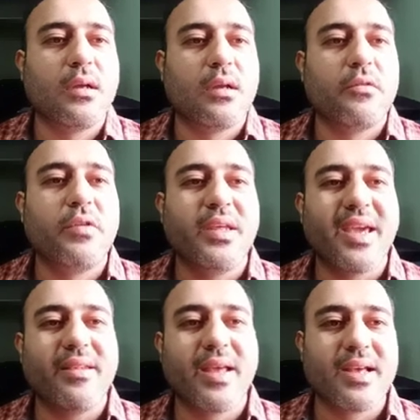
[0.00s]
we
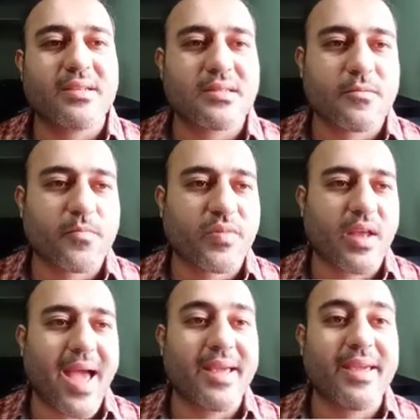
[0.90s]
can guess.
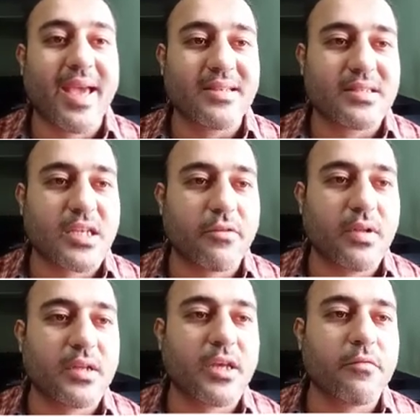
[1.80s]
I guess he
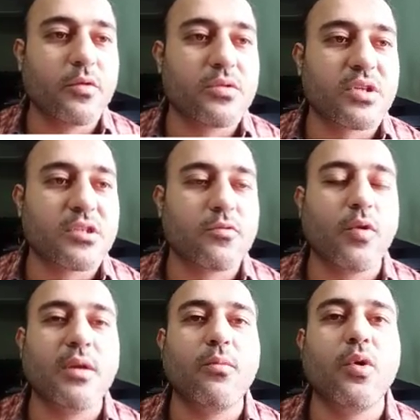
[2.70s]
will give you just
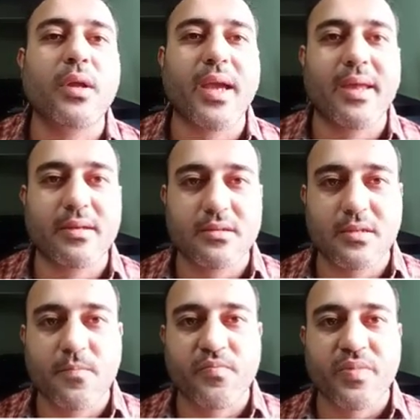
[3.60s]
one more caress.
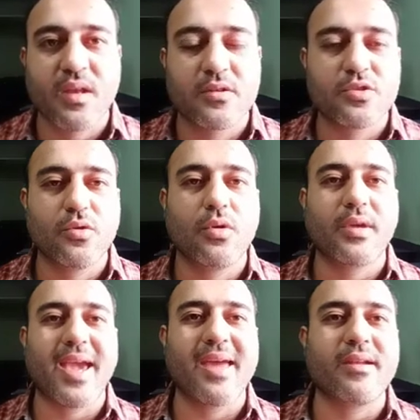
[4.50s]
So
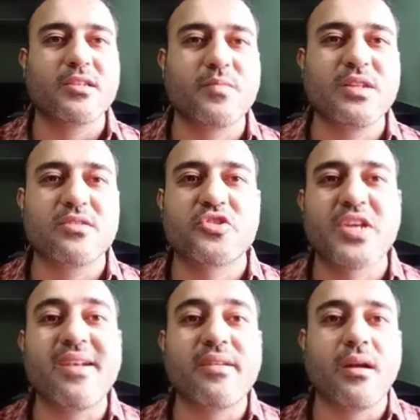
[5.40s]
caress means
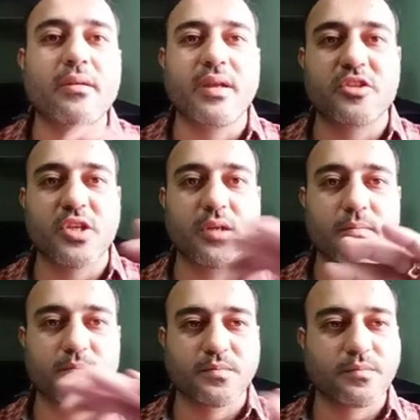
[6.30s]
gentle touching,
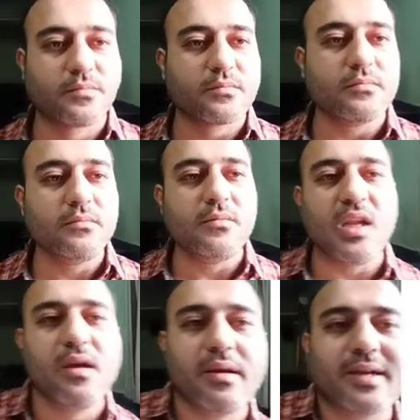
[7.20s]

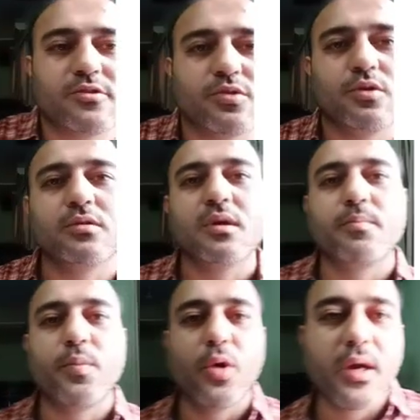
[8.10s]
right? So the
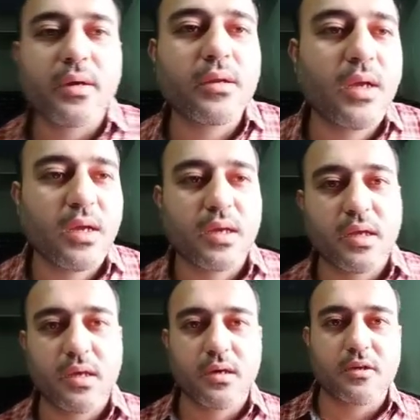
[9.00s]
poet
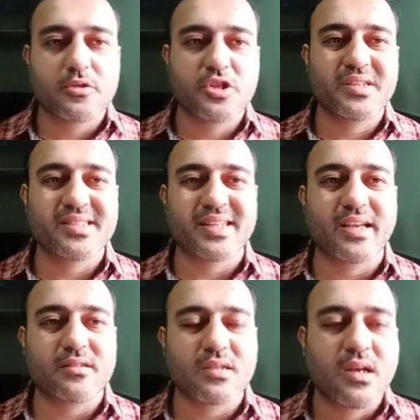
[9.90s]
here, she
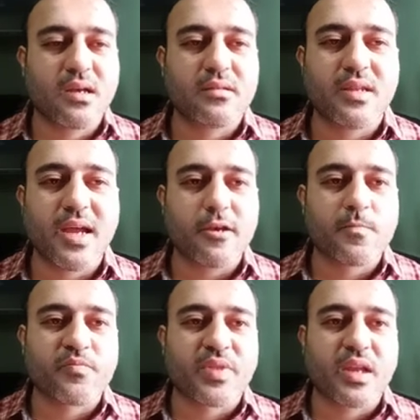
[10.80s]
says that
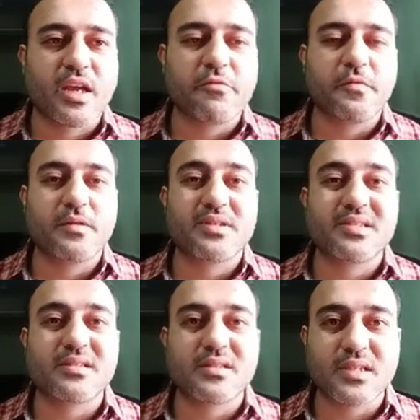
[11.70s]

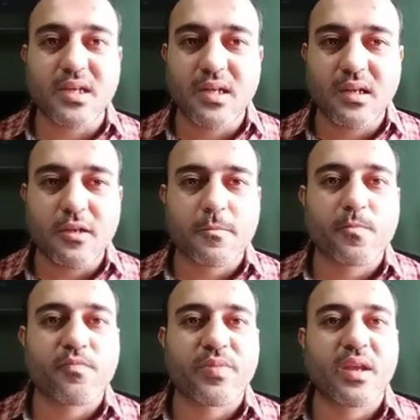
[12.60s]

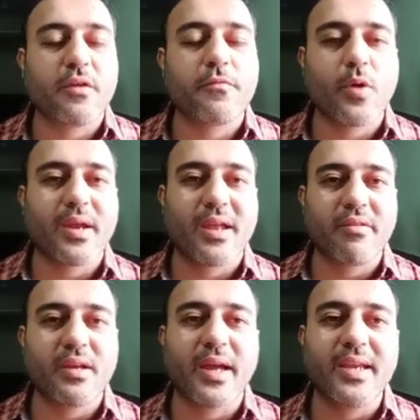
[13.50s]
if you are
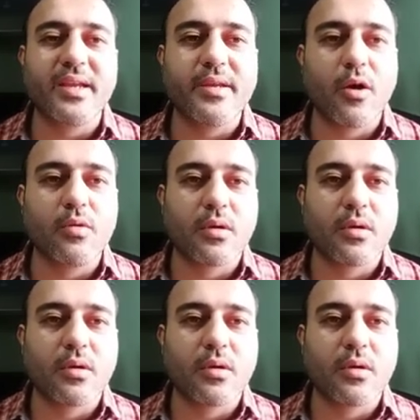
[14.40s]
having any doubt,